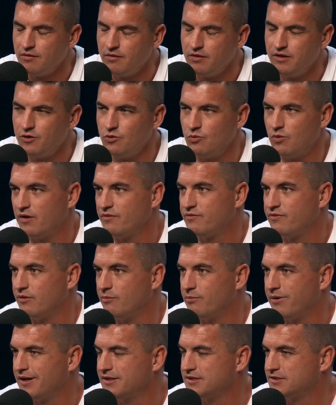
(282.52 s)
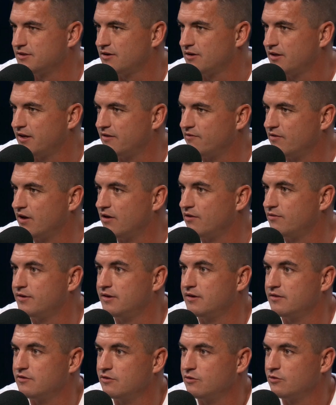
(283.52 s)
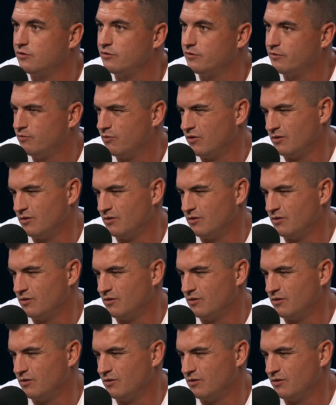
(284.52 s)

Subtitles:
Little one for the punters. I don't even know if you can do it.